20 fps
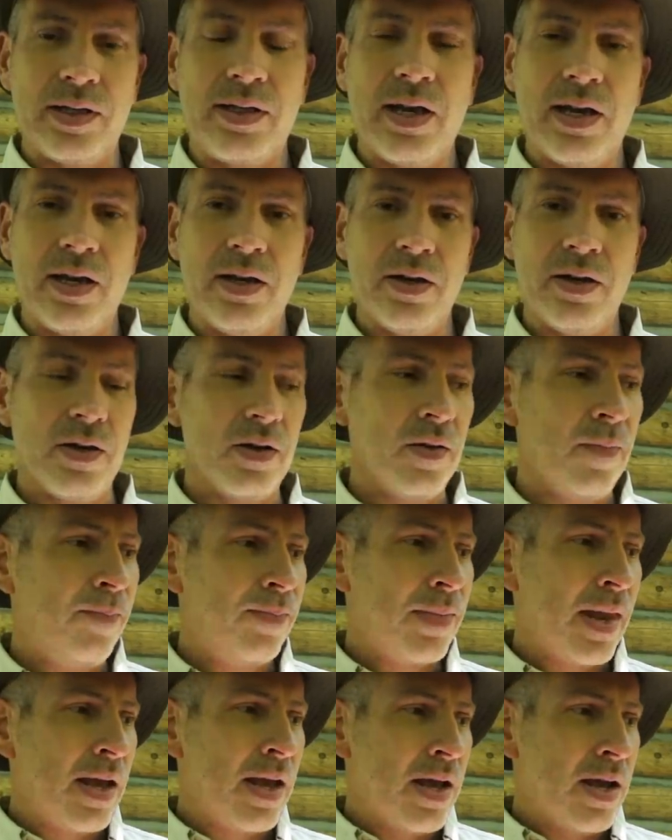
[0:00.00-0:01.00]
in Canada.
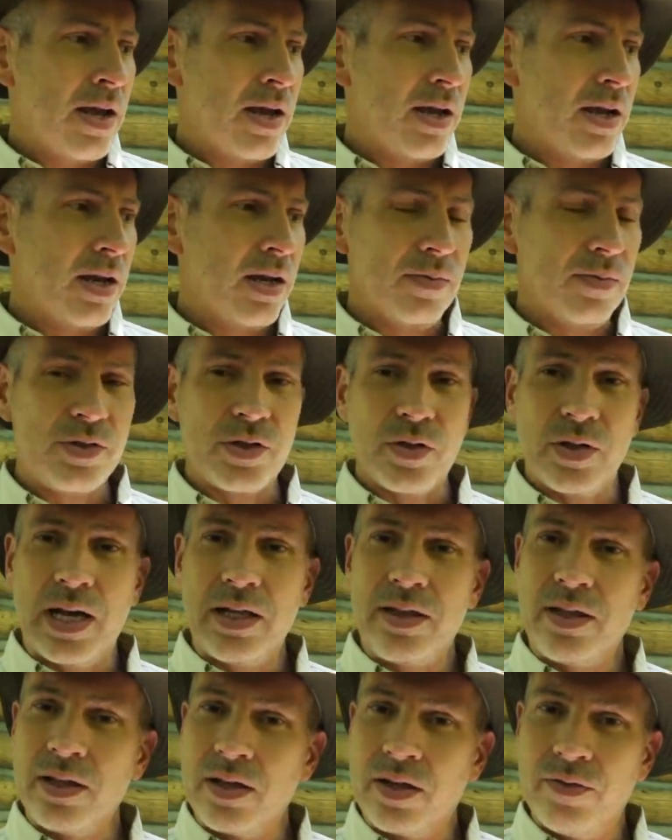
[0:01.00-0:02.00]
So
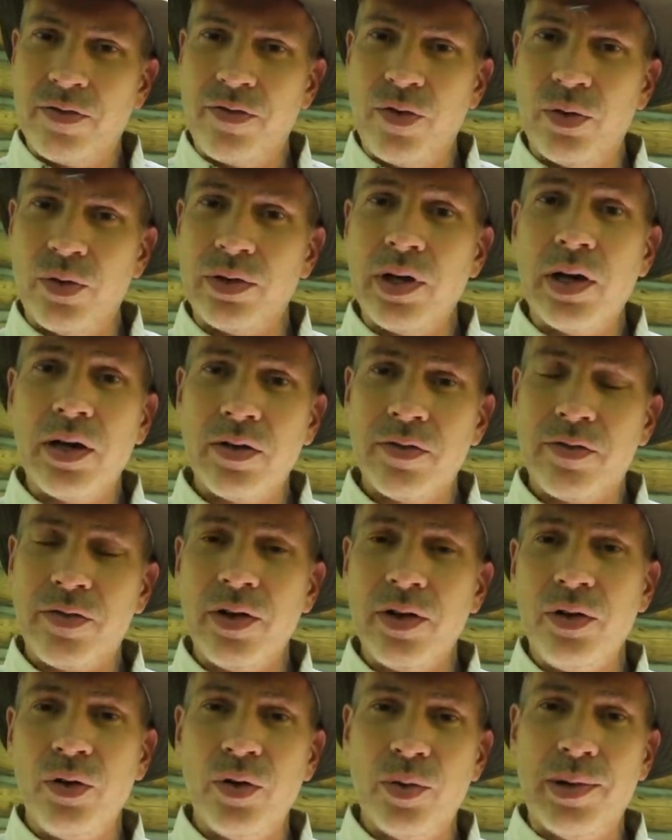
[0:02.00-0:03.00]
that thing can fold down and
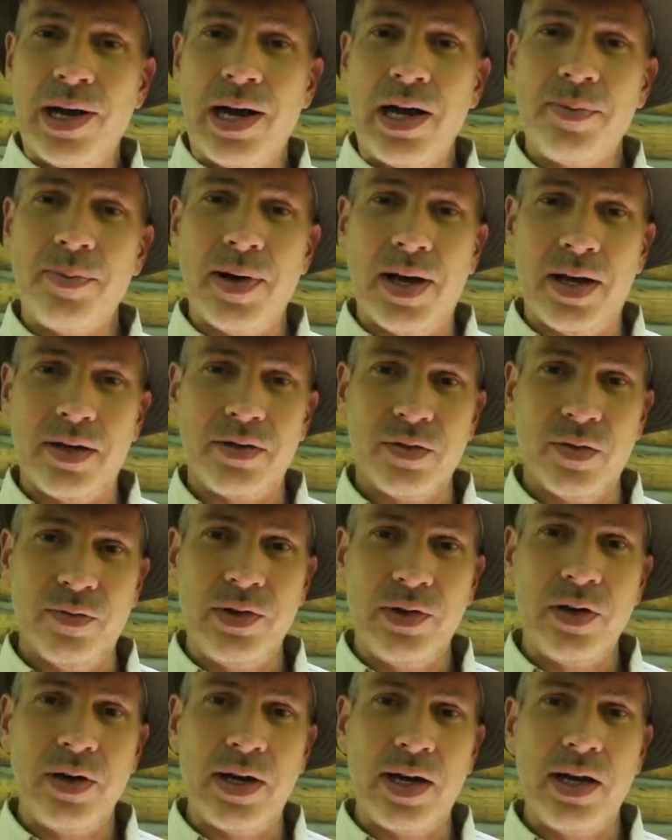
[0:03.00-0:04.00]
fit into a backpack. So
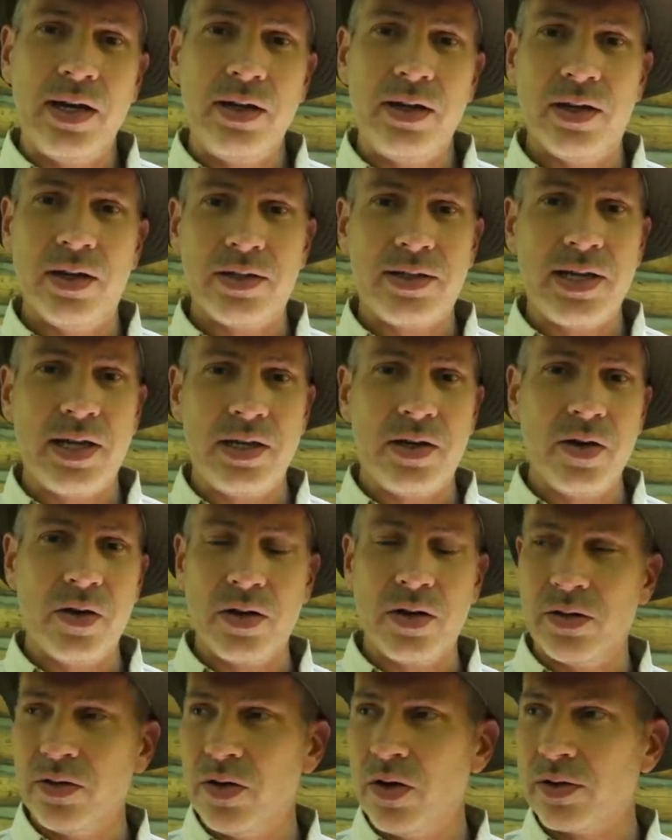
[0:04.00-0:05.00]
very handy to take
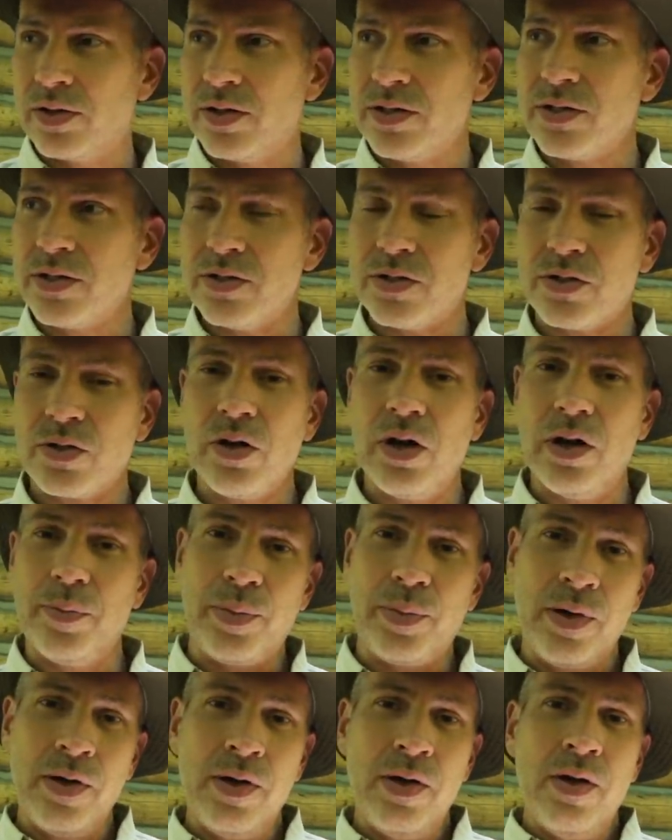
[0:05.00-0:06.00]
on a long distance
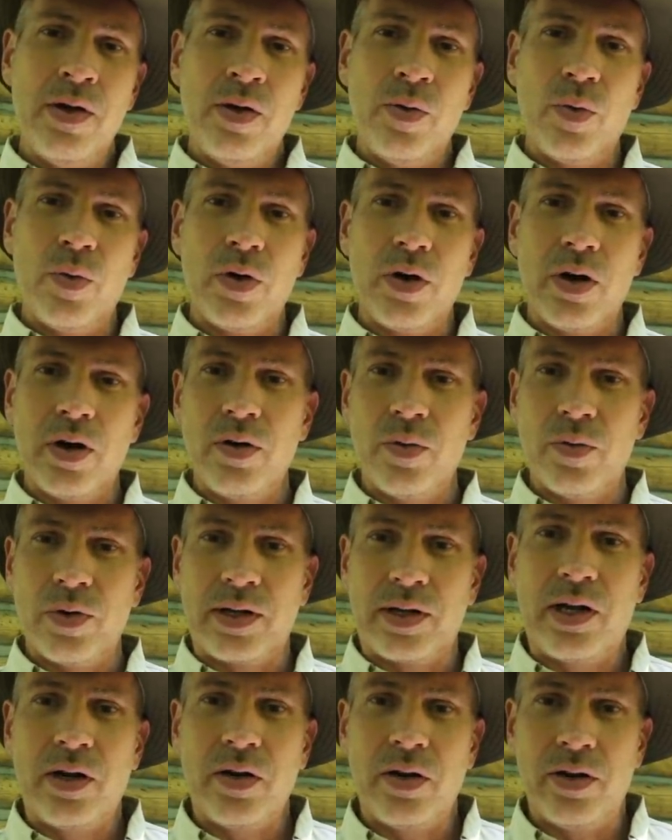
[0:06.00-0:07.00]
trip where I don't
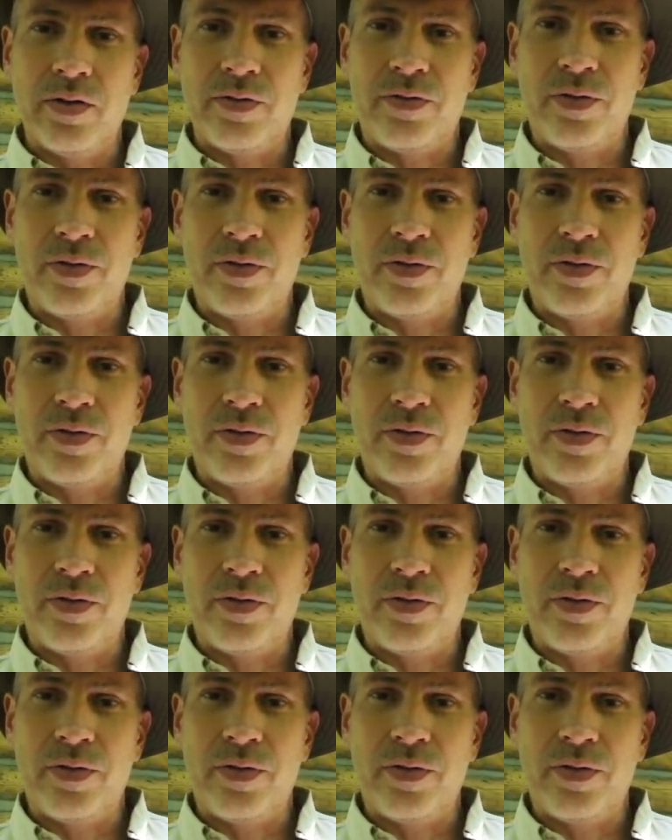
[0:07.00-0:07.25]
want to carry a